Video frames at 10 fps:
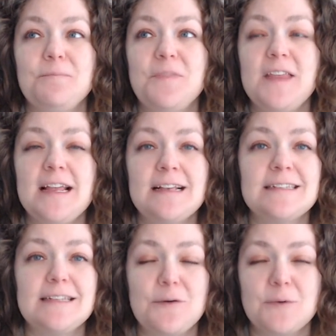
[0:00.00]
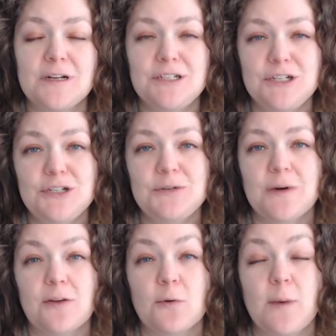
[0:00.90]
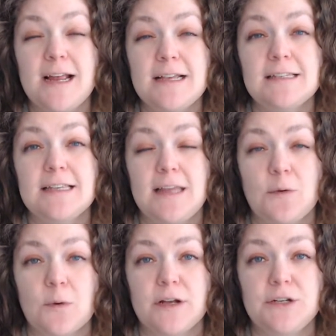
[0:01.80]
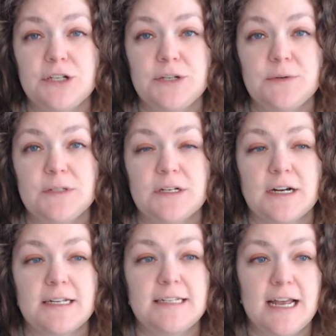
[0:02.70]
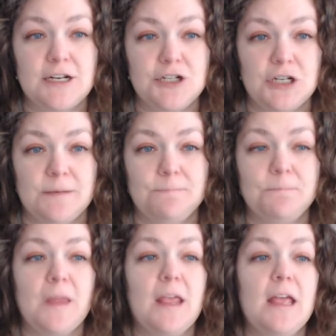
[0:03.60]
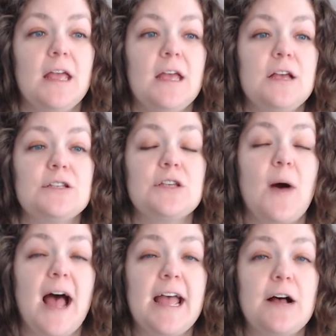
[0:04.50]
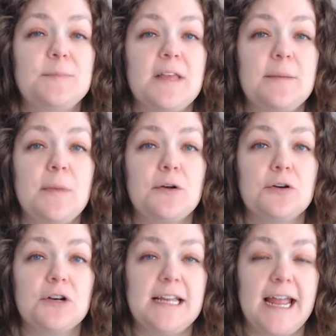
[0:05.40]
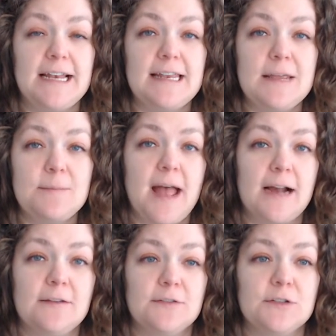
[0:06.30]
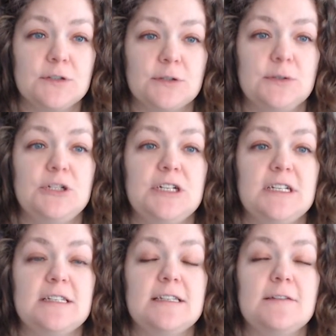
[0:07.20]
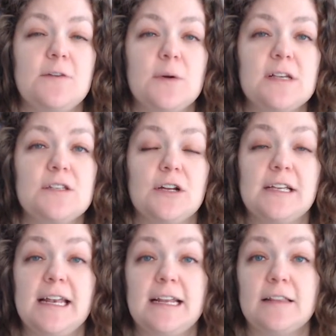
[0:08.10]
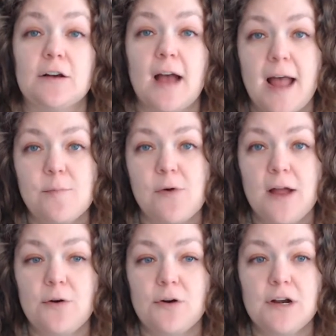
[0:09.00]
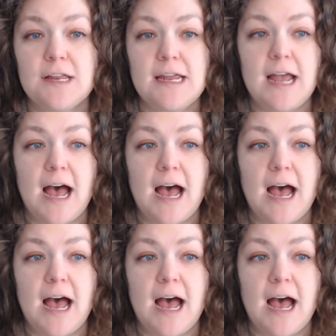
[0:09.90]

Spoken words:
things that they want to do, other ways that they want to use their attention. So I help them create impactful solutions that focus on getting their high priority